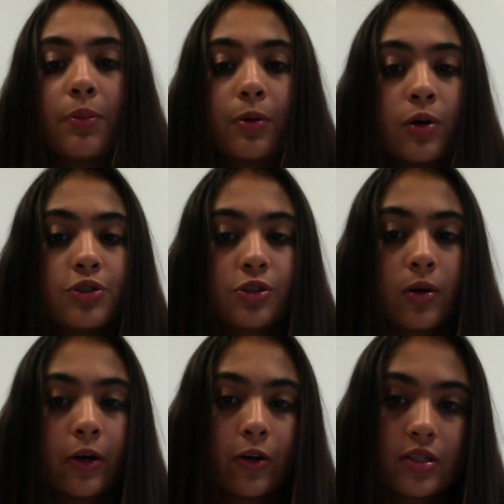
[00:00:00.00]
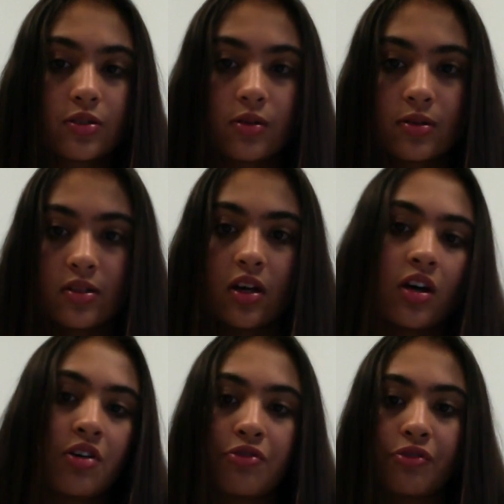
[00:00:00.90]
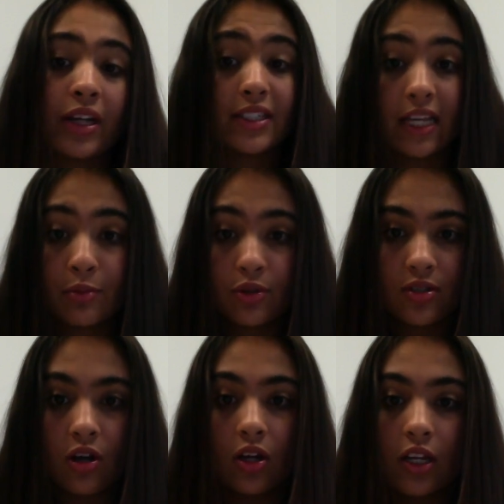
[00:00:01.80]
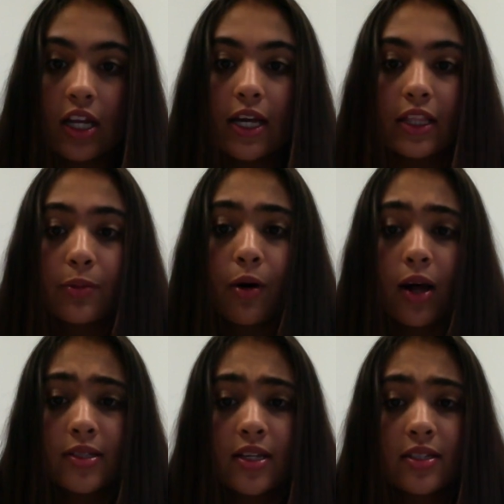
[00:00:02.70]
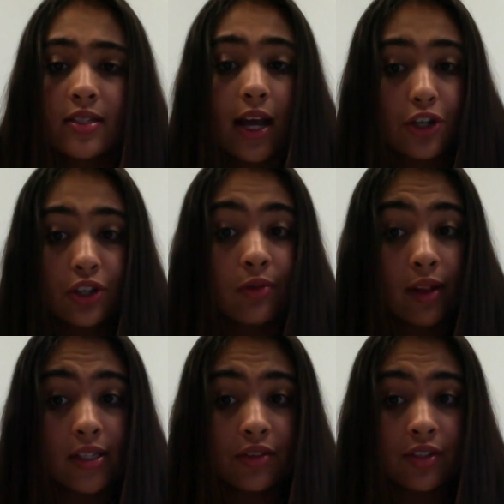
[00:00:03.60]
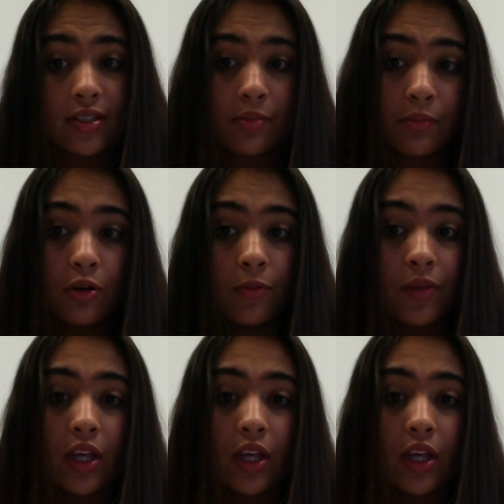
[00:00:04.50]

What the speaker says: approach growing crystals of table salt, the process is actually relatively simple,